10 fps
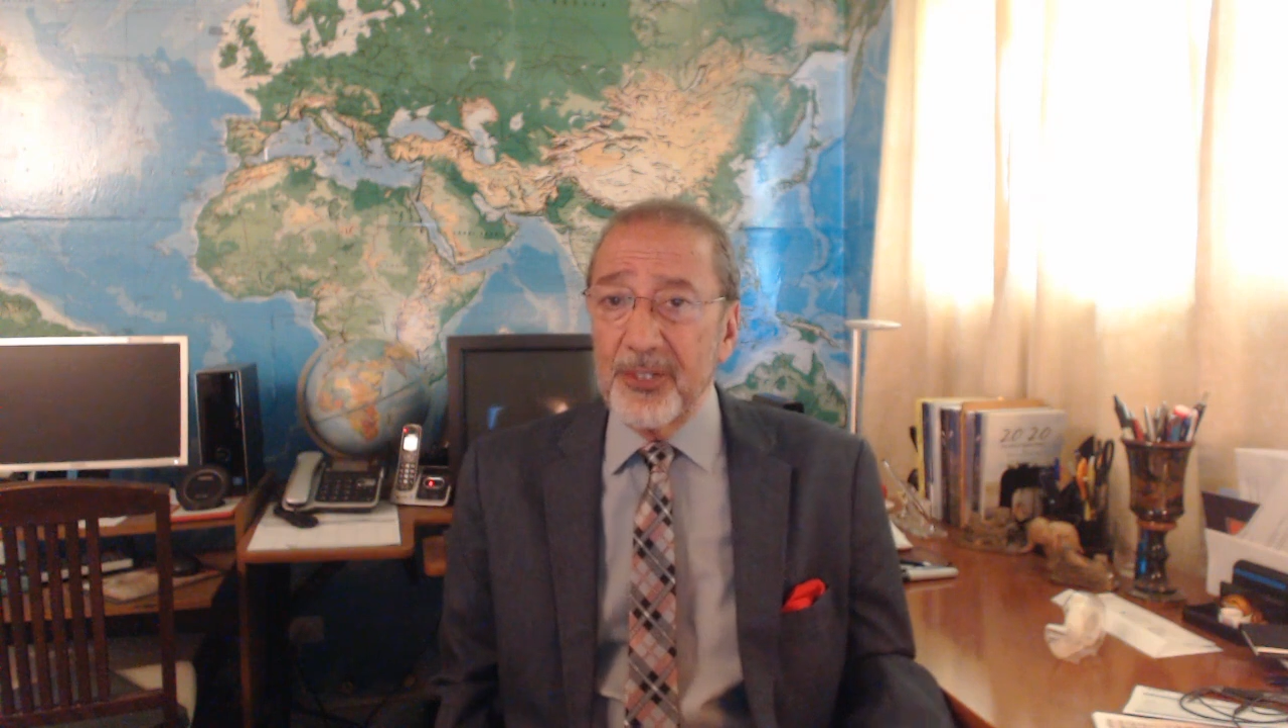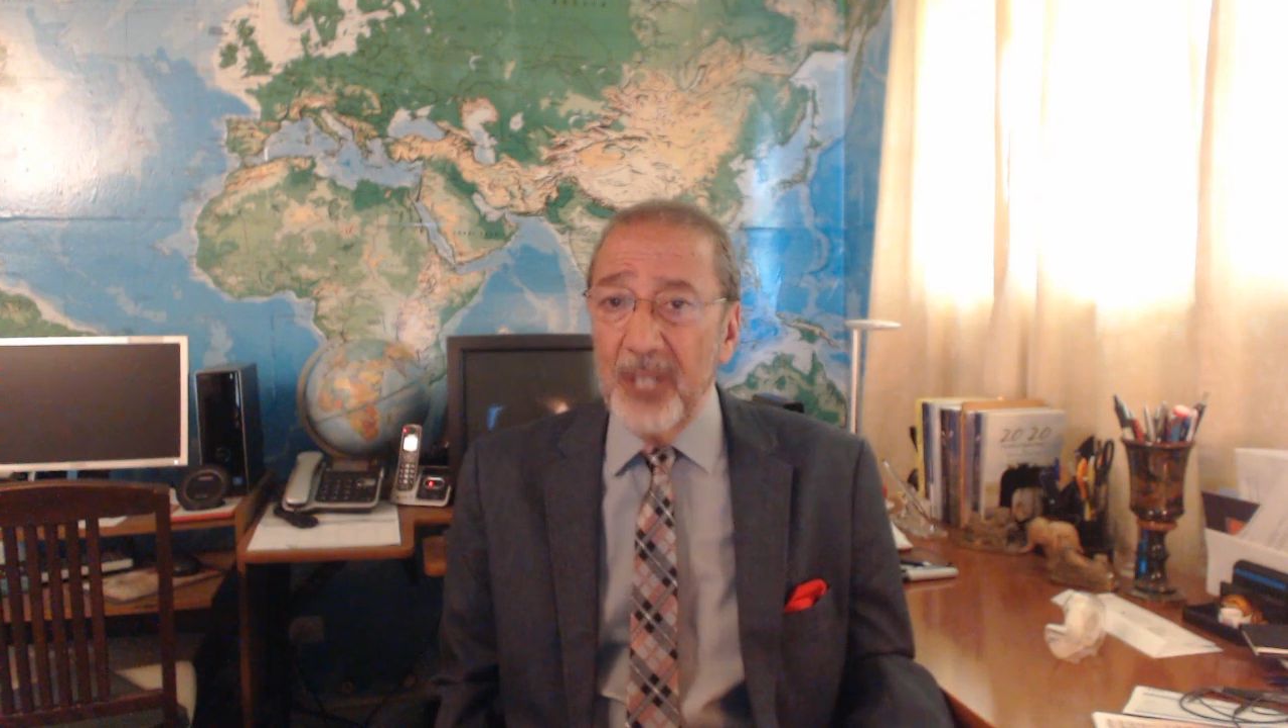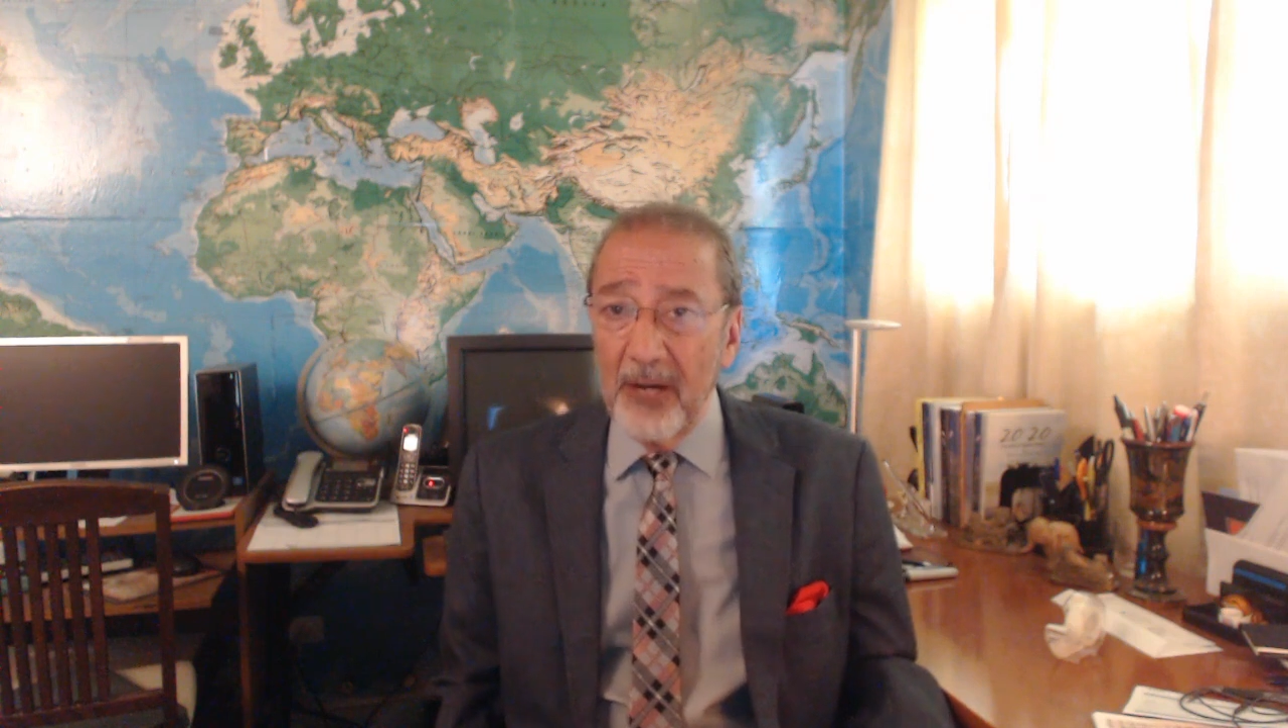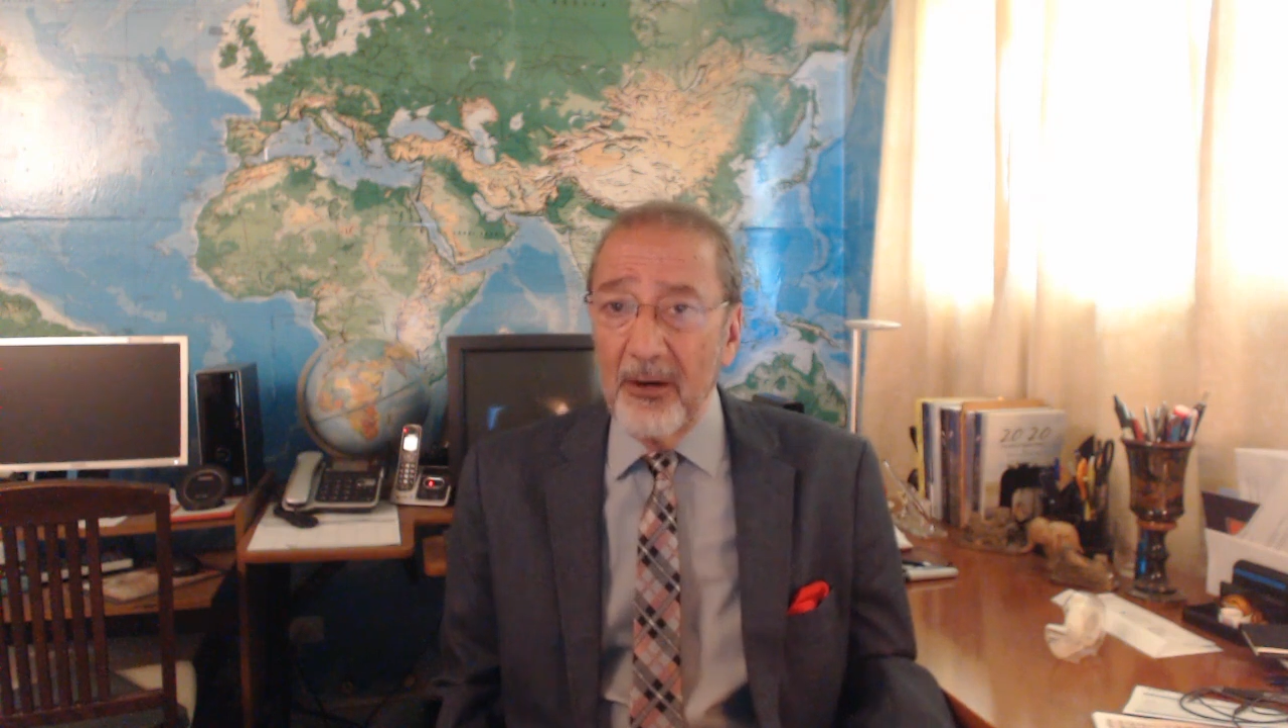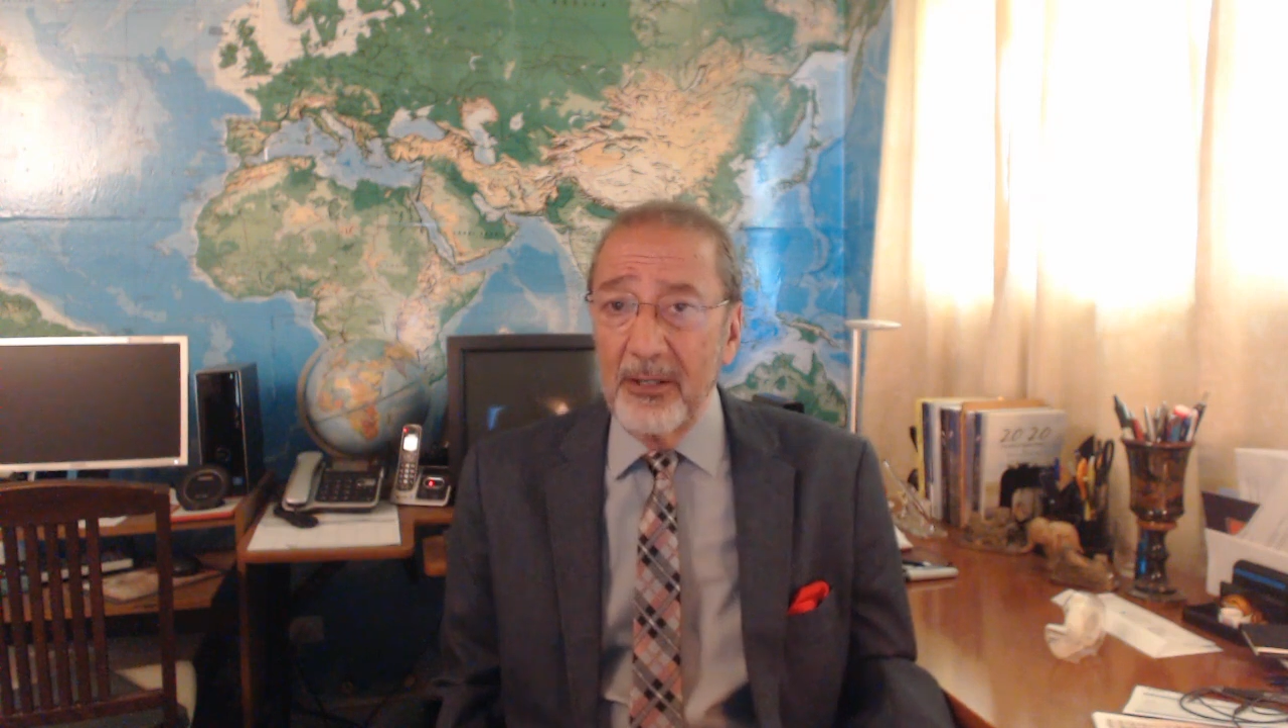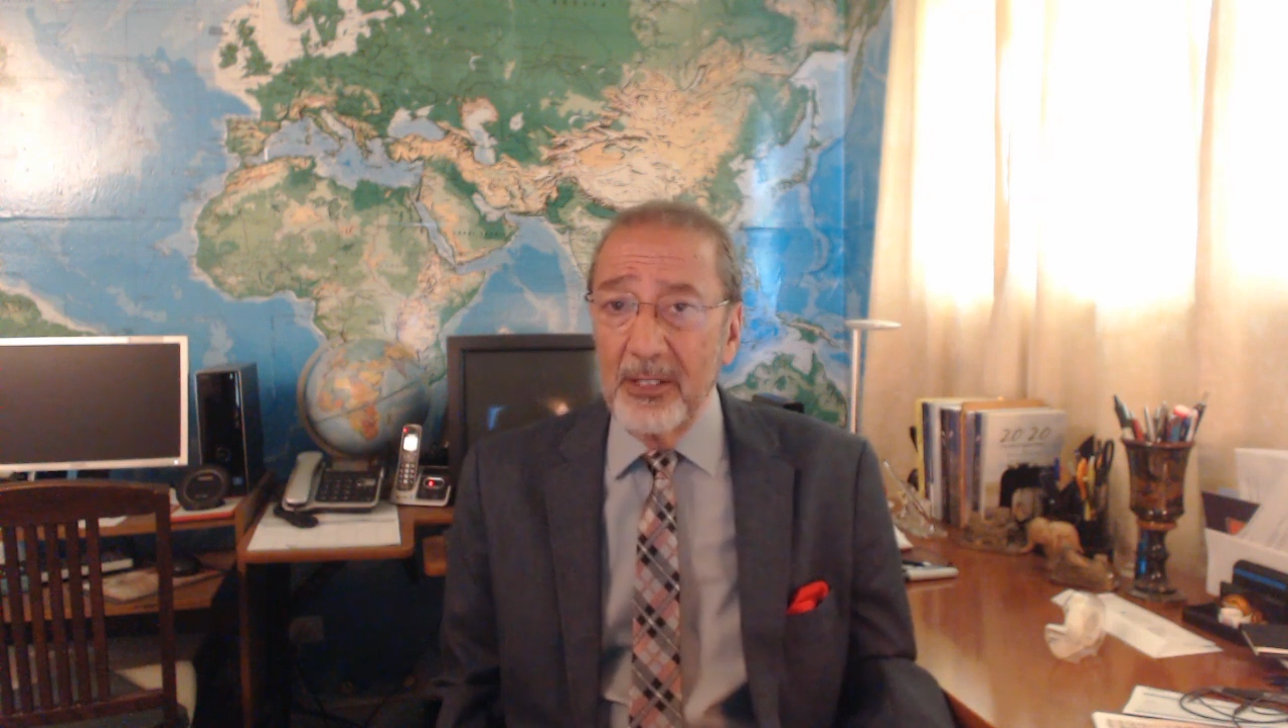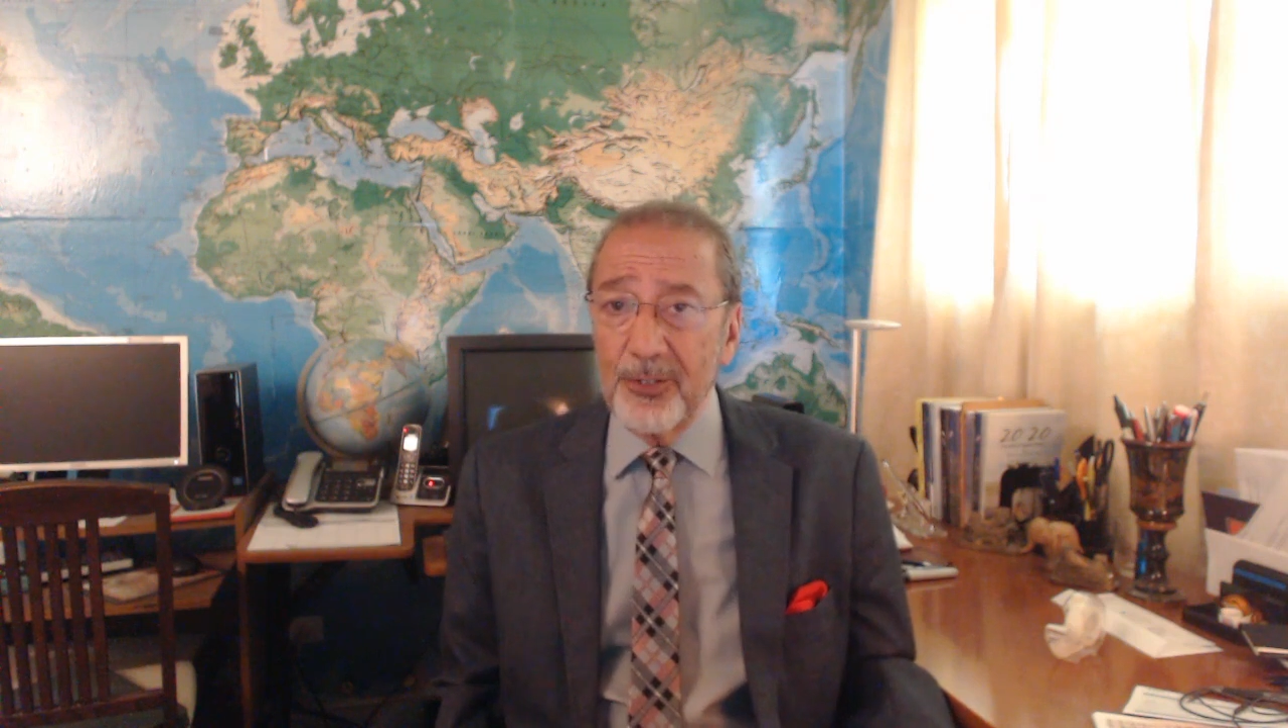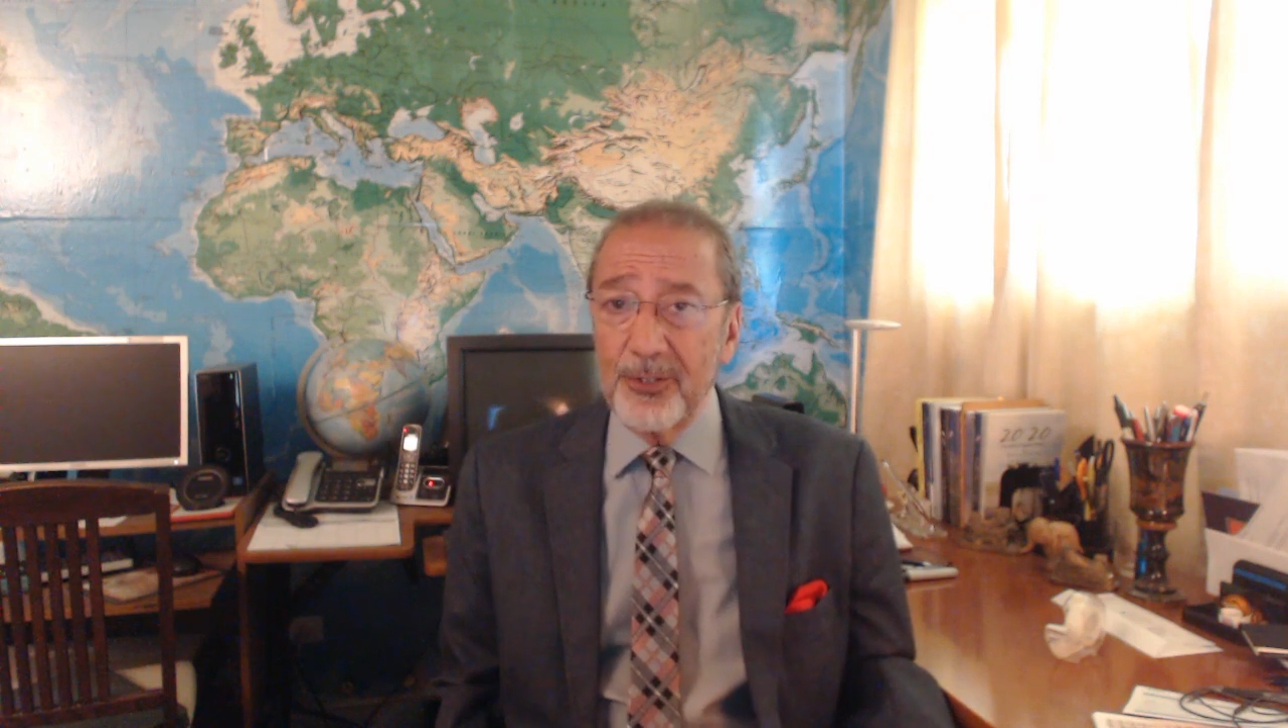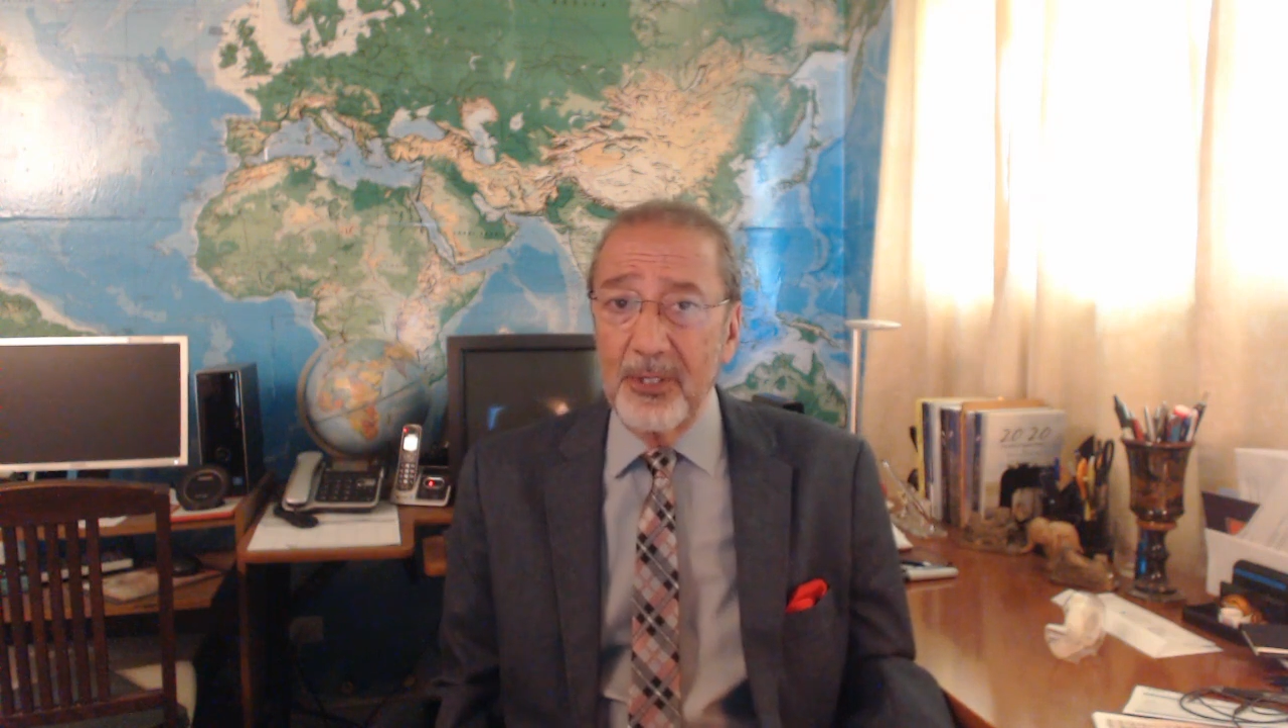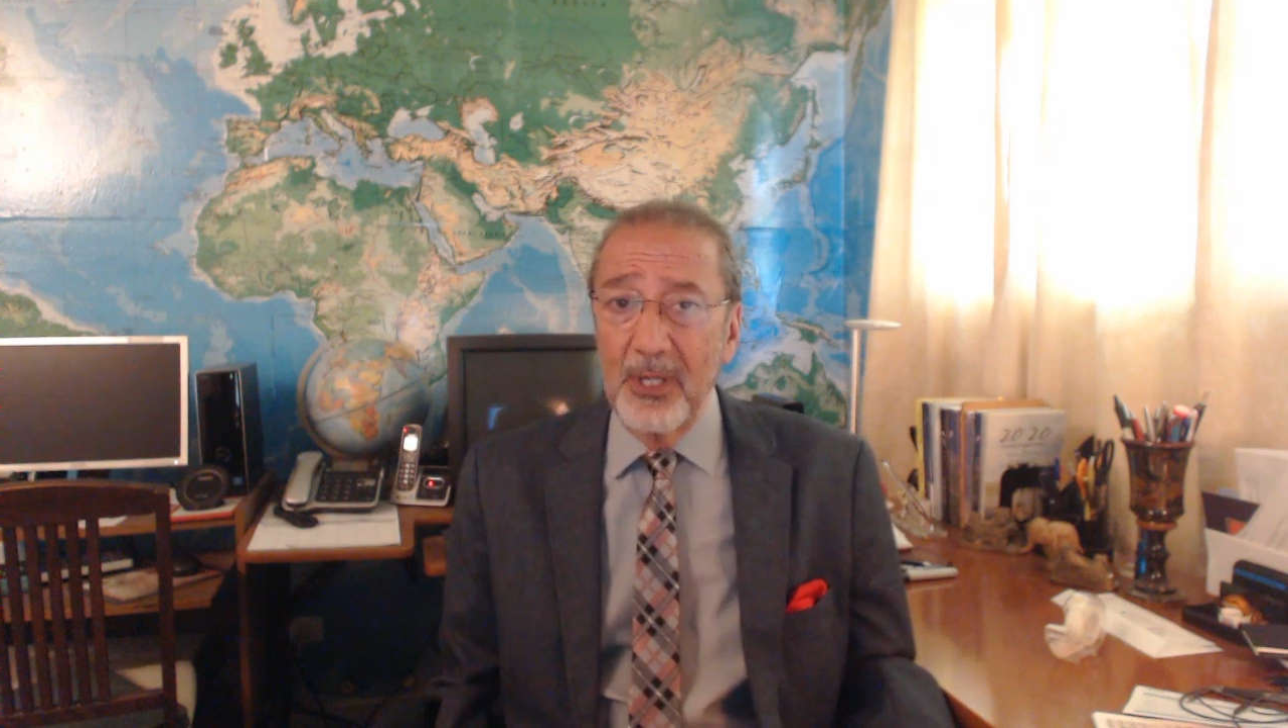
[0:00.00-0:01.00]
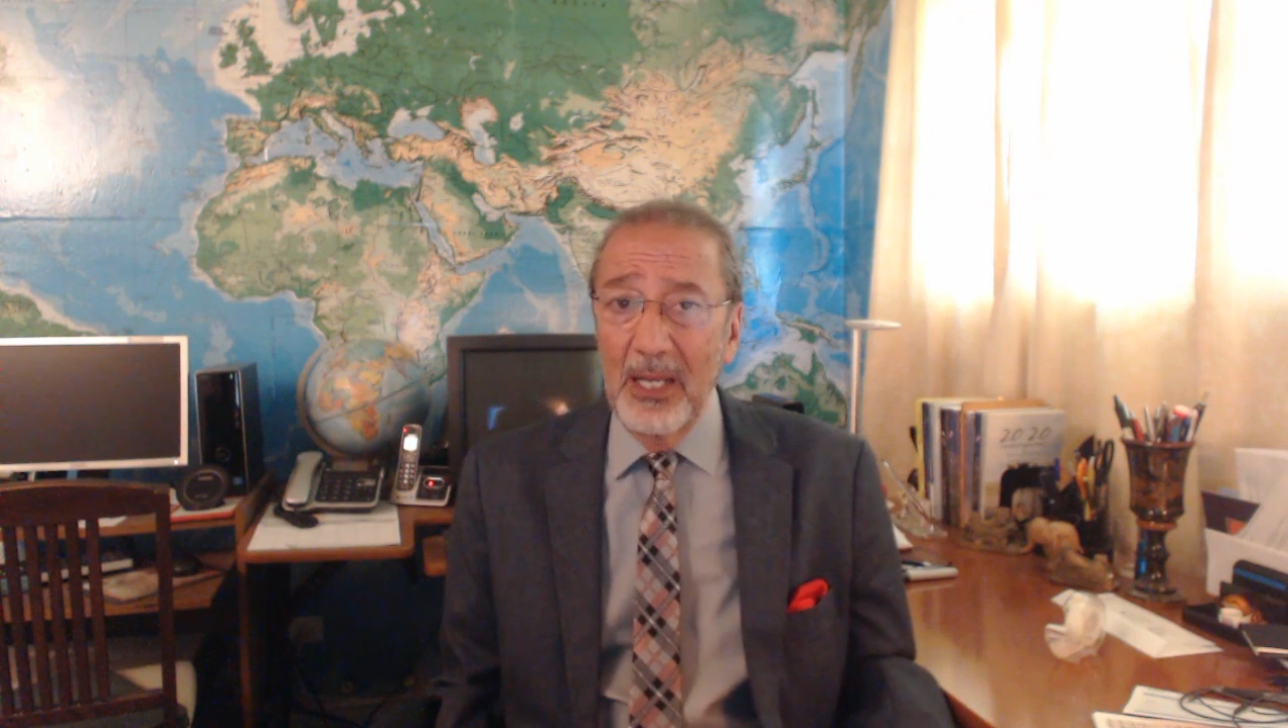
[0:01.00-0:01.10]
terrorist,